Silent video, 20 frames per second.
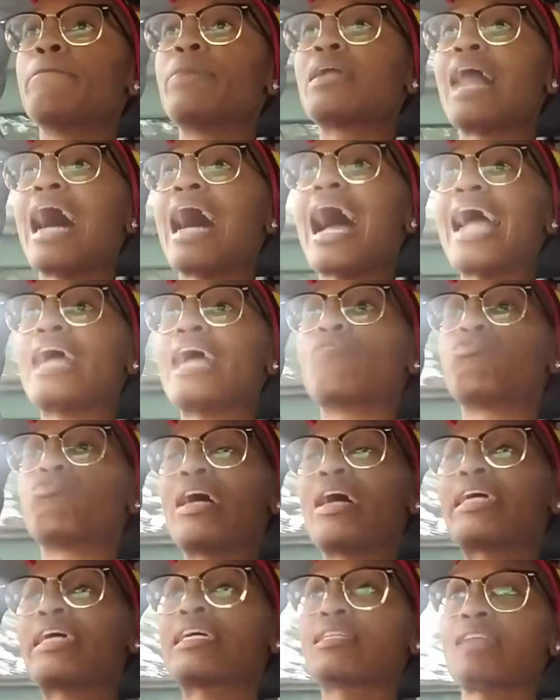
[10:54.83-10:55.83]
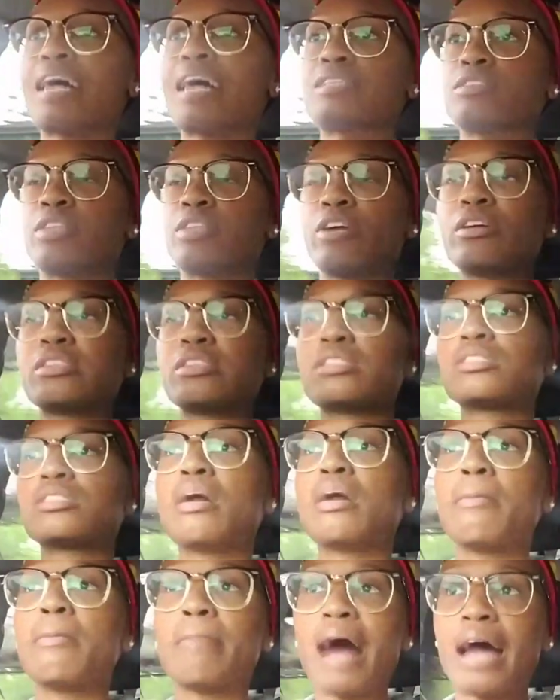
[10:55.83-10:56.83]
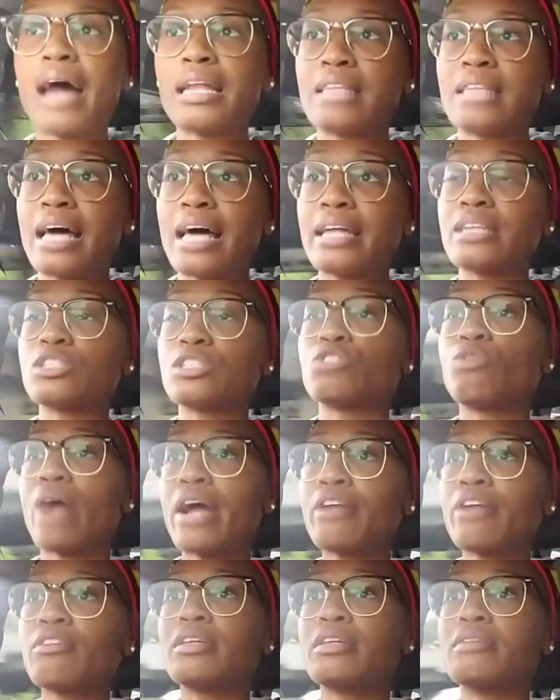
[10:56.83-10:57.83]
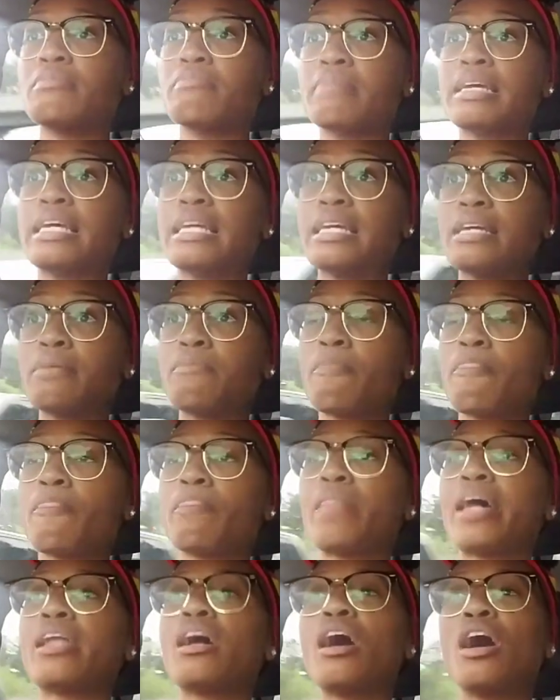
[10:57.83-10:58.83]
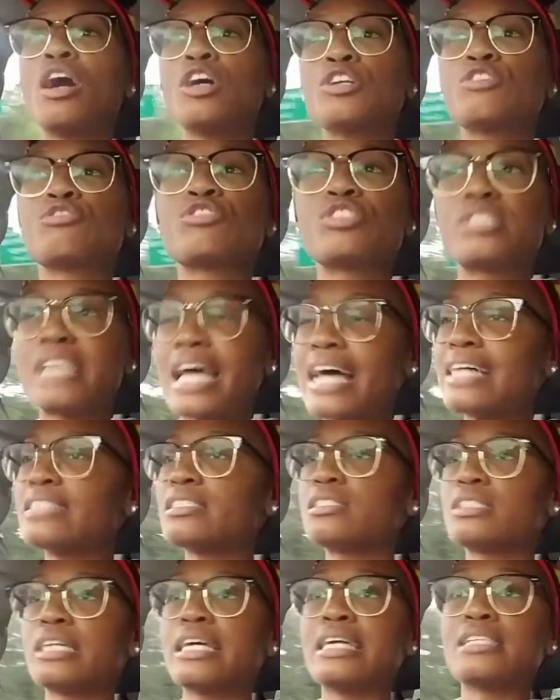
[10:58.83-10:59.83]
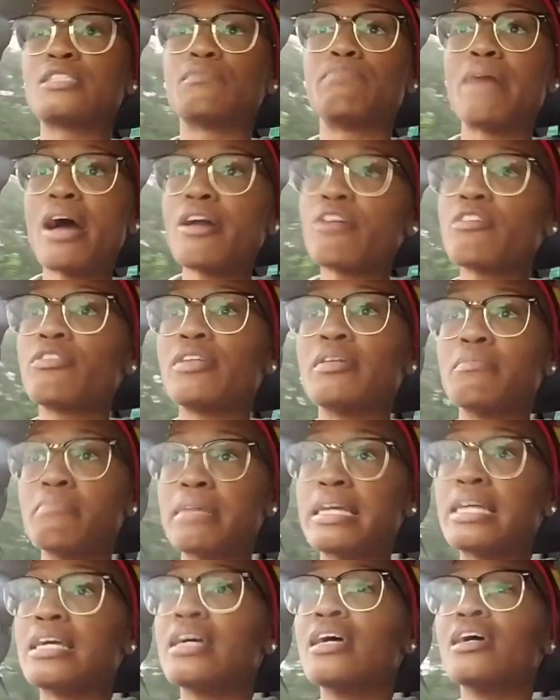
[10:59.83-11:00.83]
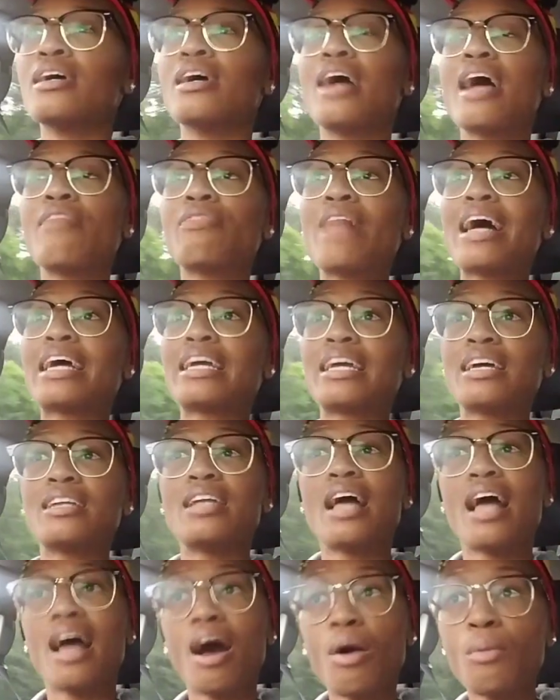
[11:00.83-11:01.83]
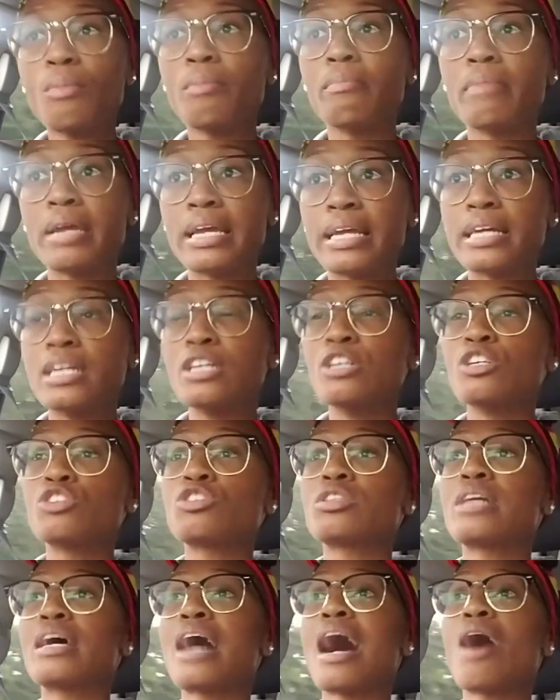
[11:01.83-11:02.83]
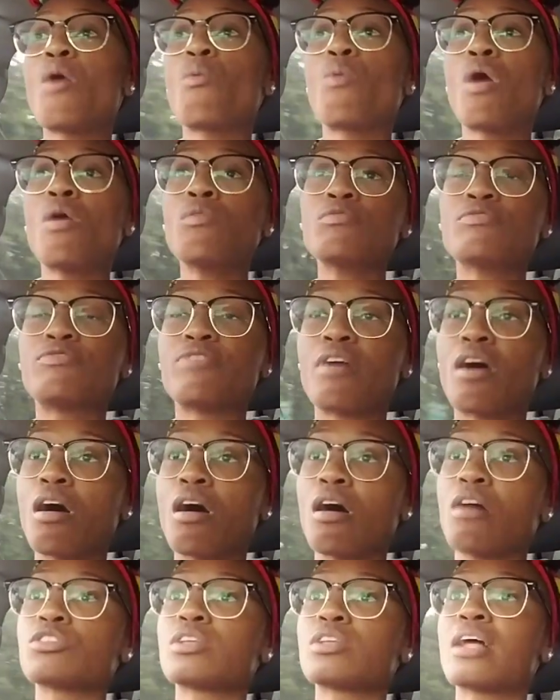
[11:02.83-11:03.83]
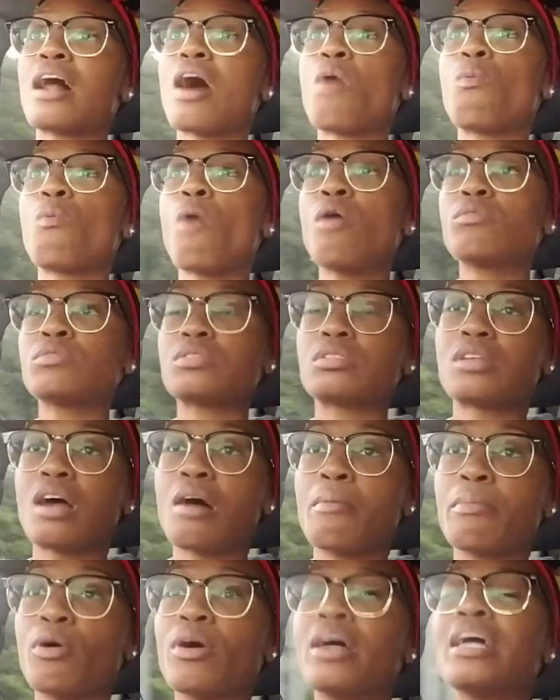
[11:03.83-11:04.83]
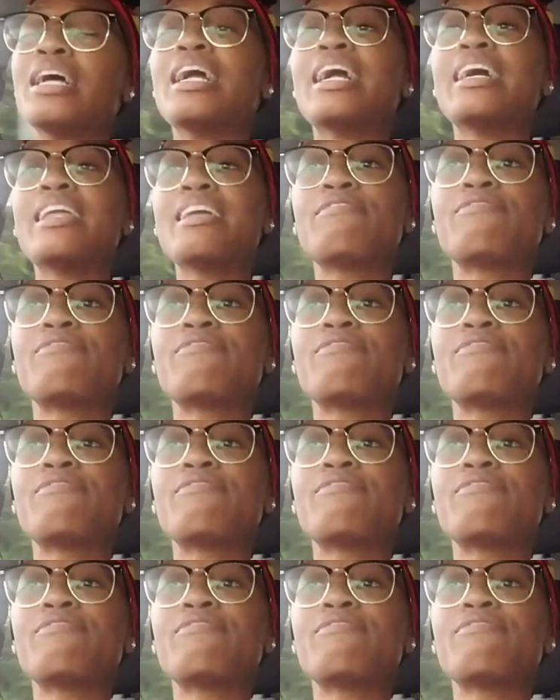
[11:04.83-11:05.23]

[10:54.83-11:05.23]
but I recognize that there is somebody that is greater than me, that understands things better than me, and that can help me so that I won't fall, so that I won't stumble. And